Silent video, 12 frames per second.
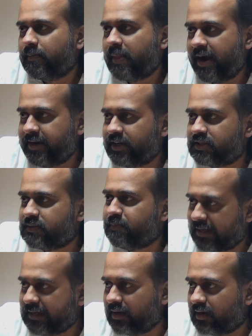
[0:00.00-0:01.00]
And it's
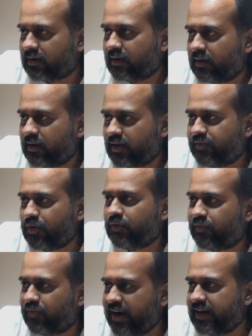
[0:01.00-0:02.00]
better if your
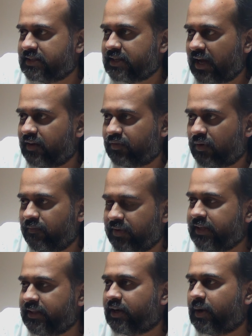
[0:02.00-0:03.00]
friends are from
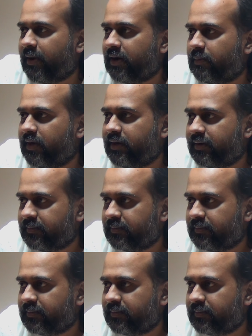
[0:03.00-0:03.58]
within the department.